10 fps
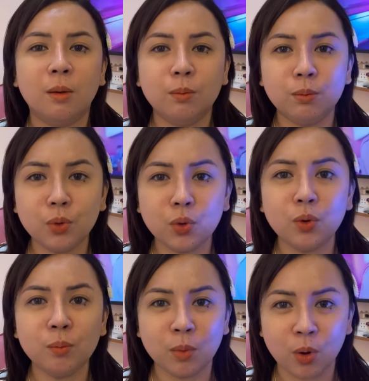
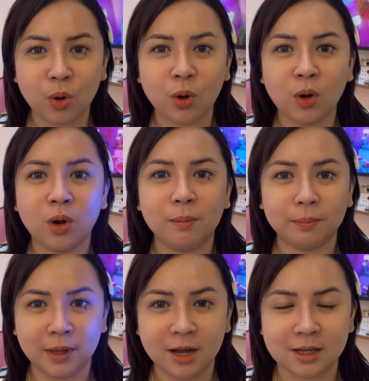Momo
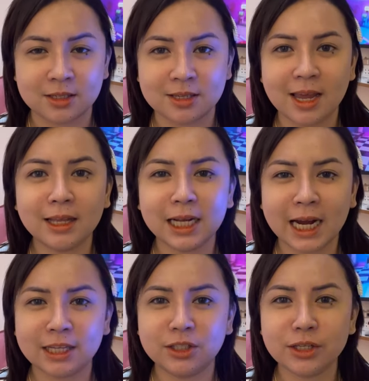Plus and
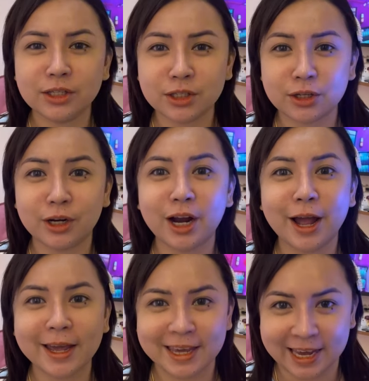register
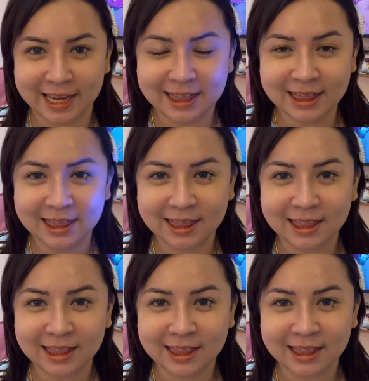again